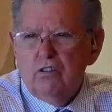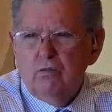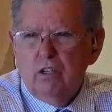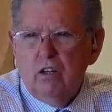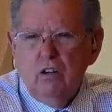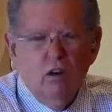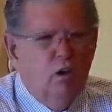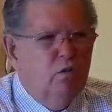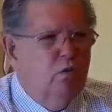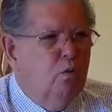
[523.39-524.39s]
We are
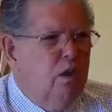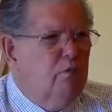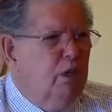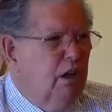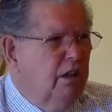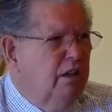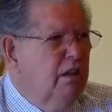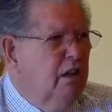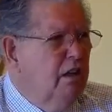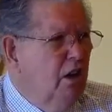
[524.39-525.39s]
overwhelmingly
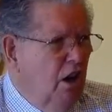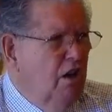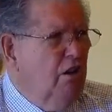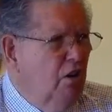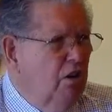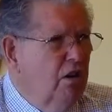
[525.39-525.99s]
conquered.